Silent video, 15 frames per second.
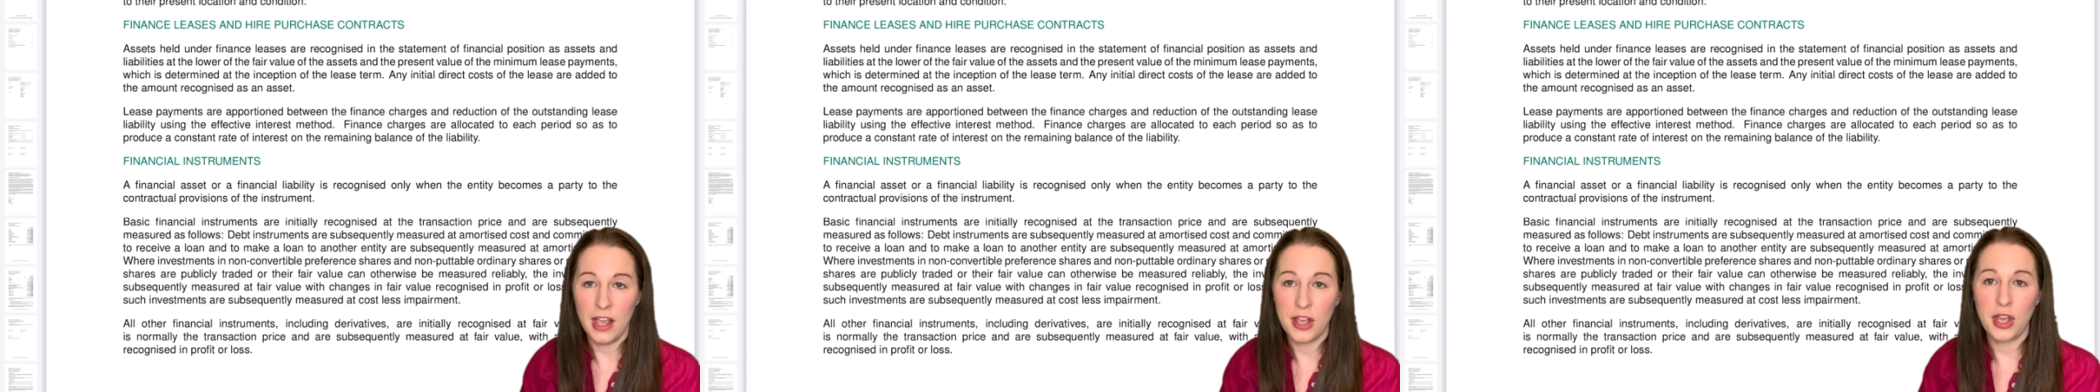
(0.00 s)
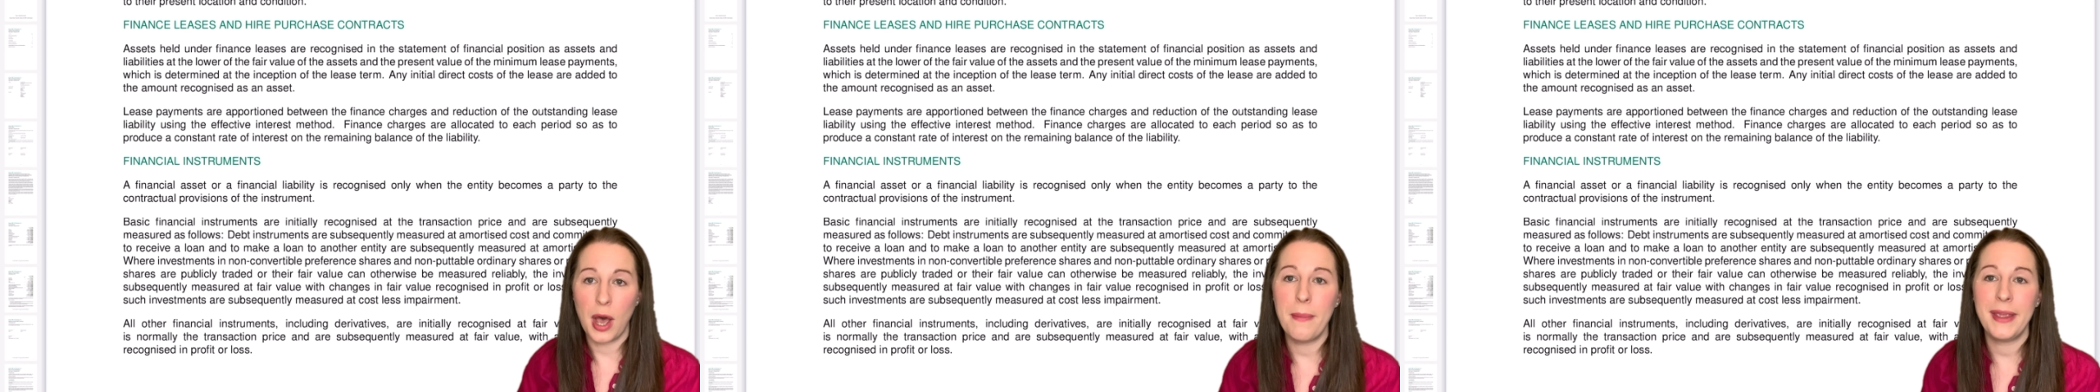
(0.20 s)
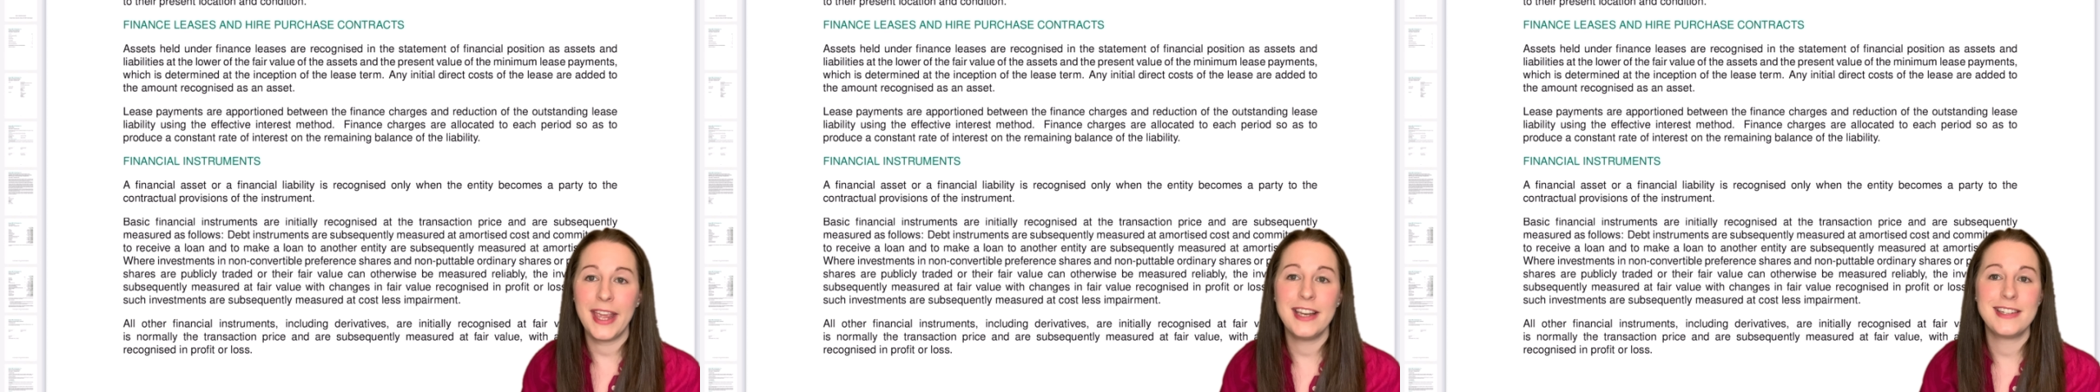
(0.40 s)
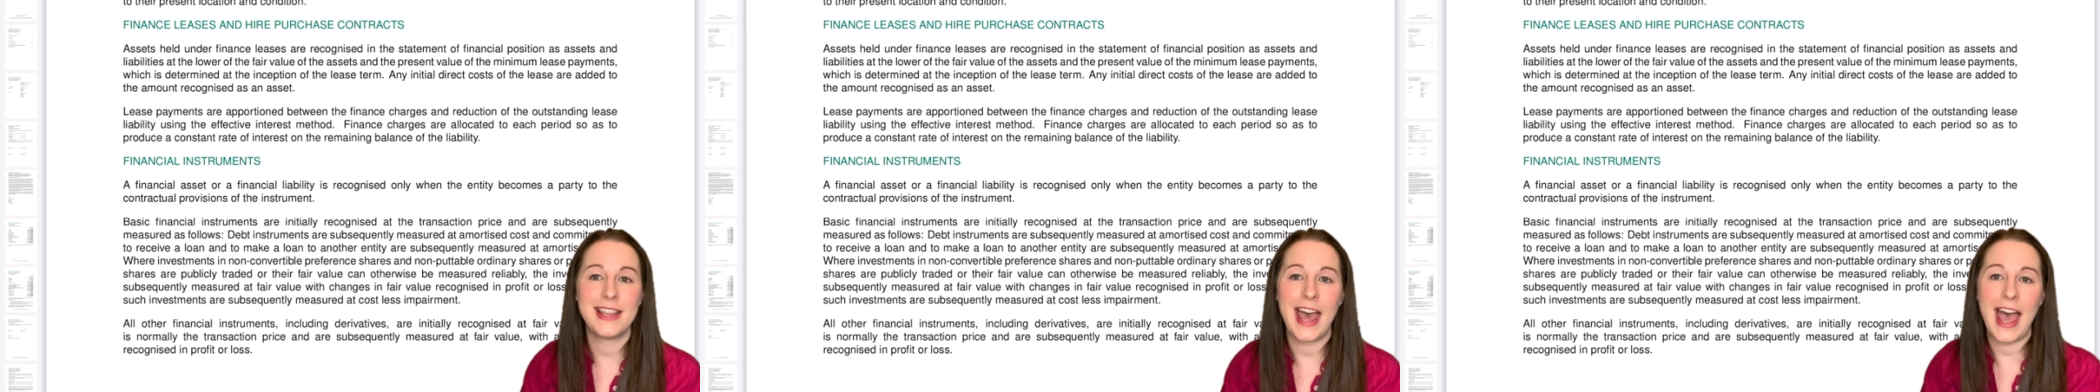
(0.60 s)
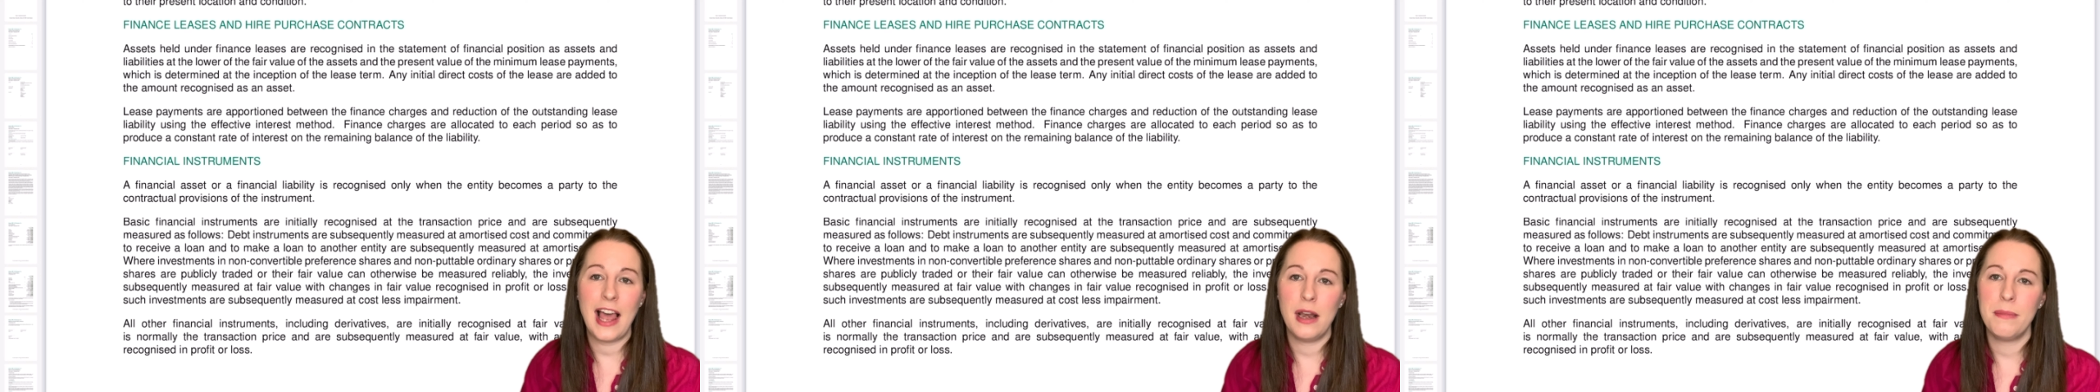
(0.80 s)
coming into
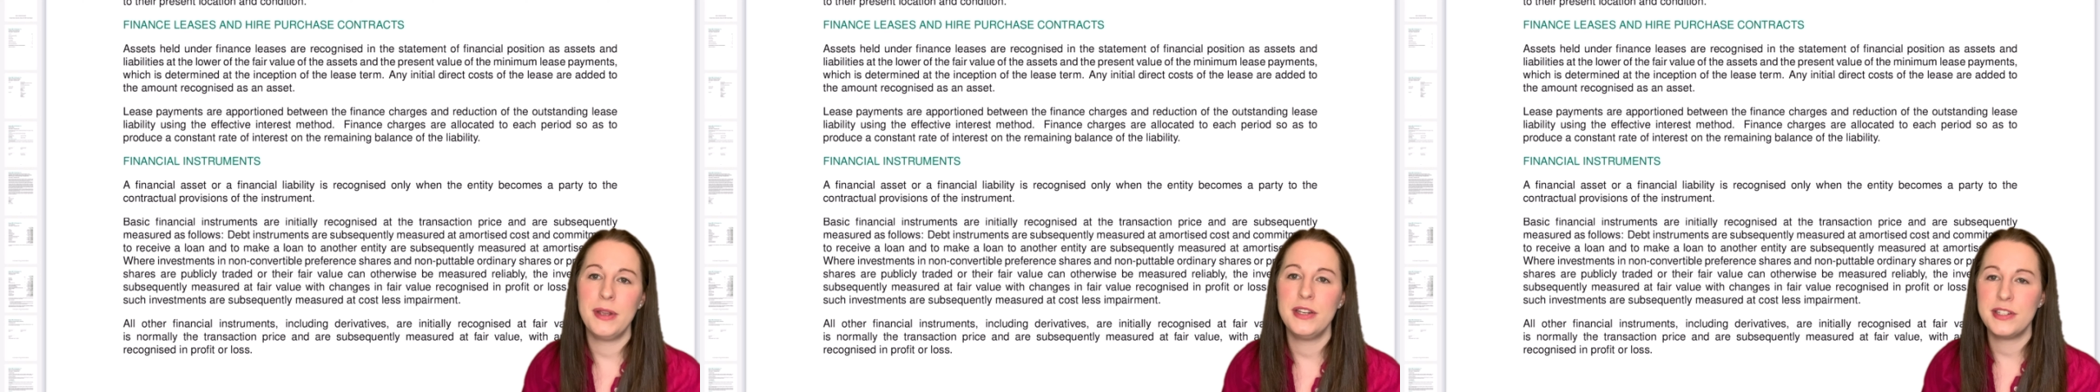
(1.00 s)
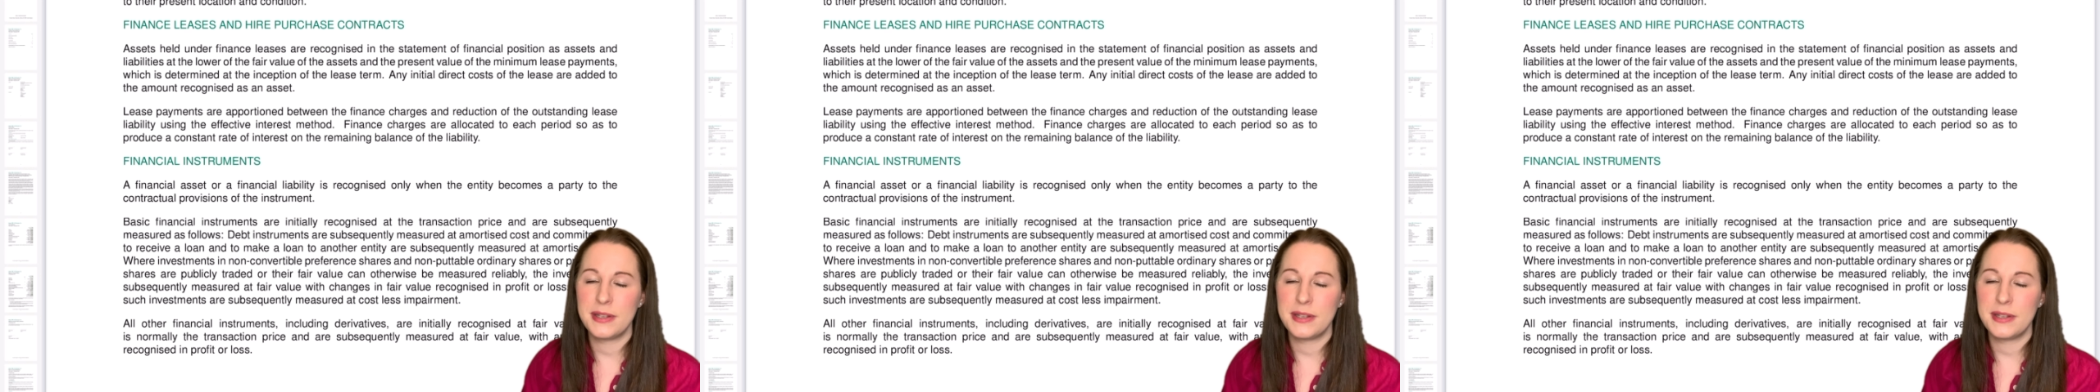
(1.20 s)
the element